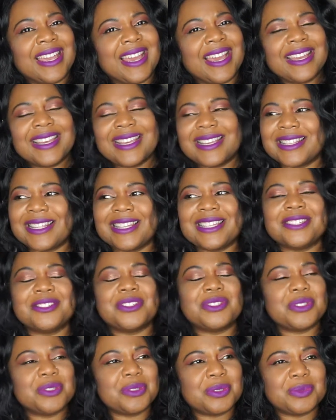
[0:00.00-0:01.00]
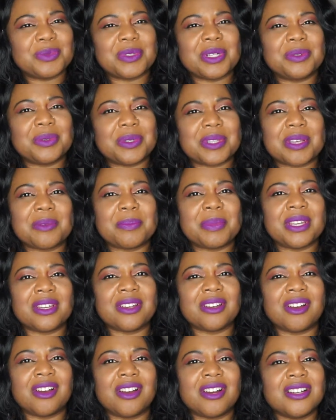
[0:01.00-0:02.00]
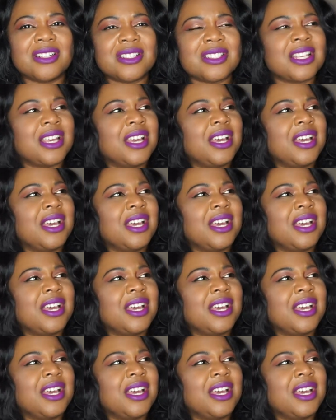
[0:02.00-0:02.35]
I hear they are doing well with their pink cards.